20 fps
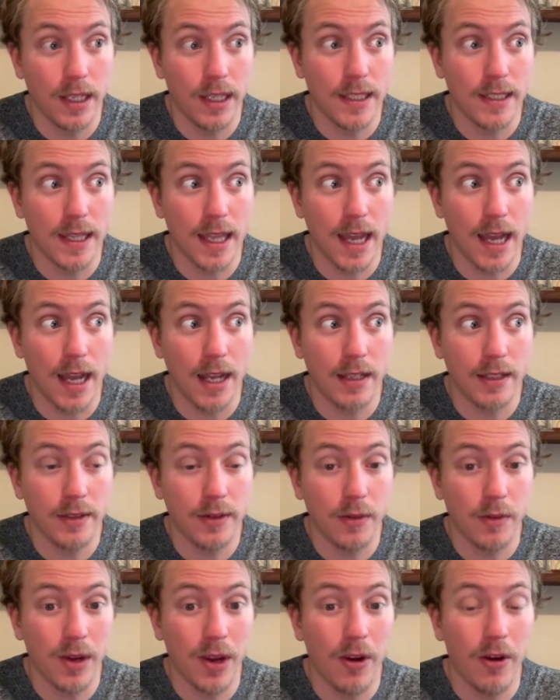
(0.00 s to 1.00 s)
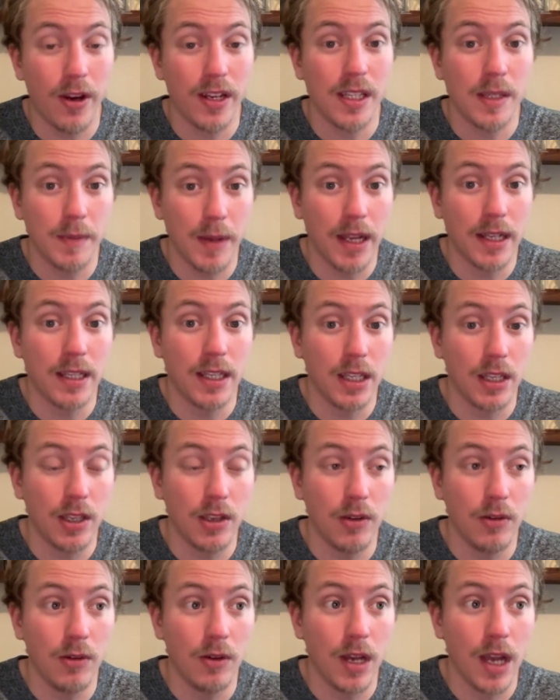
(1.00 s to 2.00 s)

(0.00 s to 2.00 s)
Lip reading: is that we are expecting you,